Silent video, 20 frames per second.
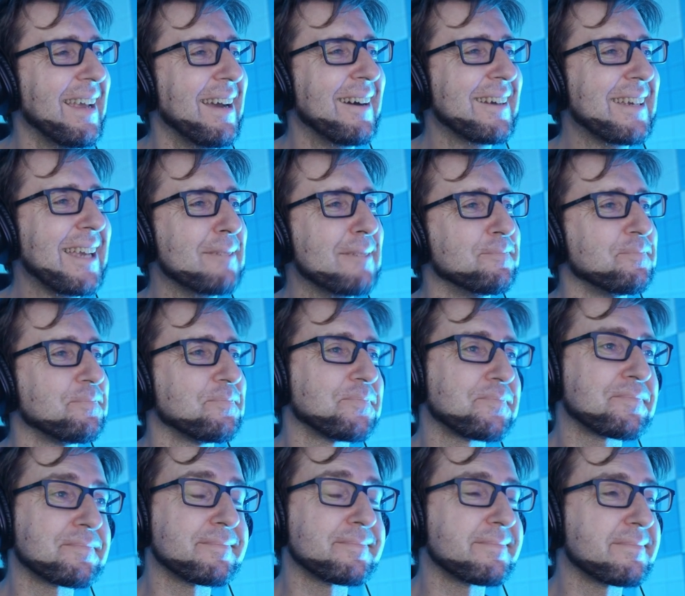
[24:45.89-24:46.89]
okay.
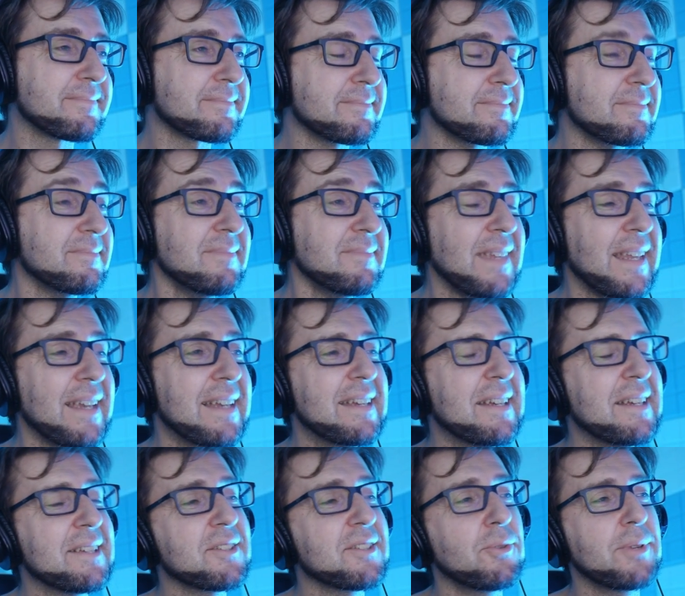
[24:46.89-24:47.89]

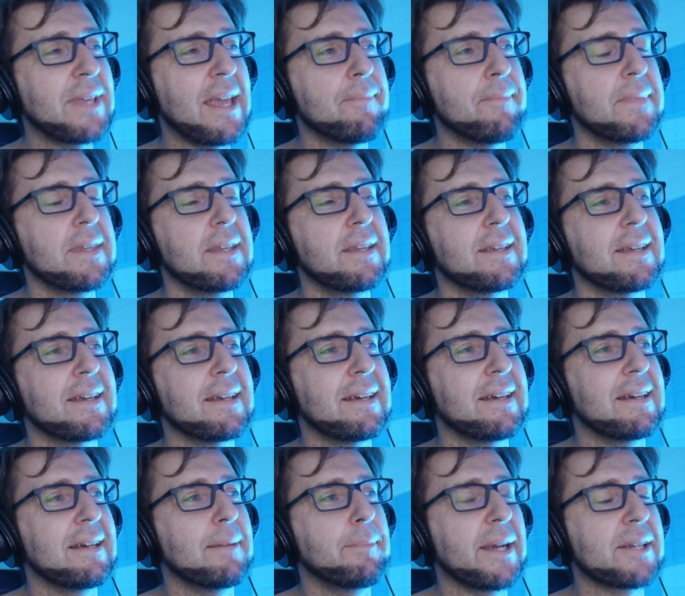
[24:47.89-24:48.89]
Uh, so yeah,
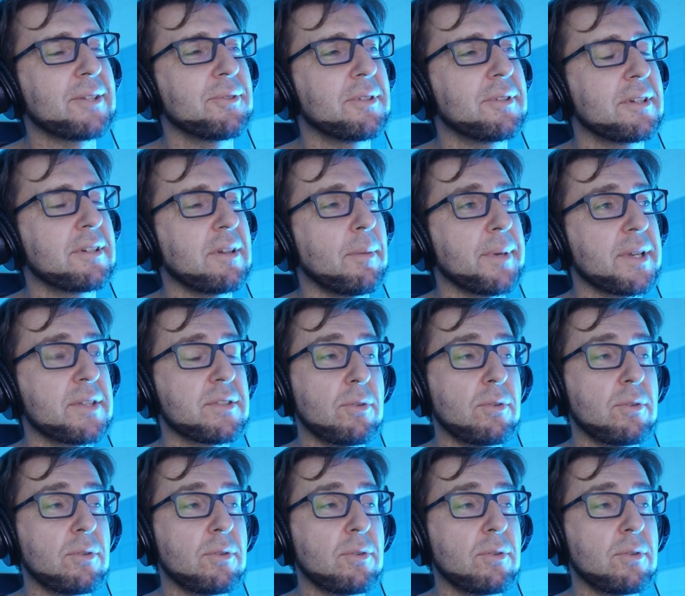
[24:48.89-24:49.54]
uh, back to the topic.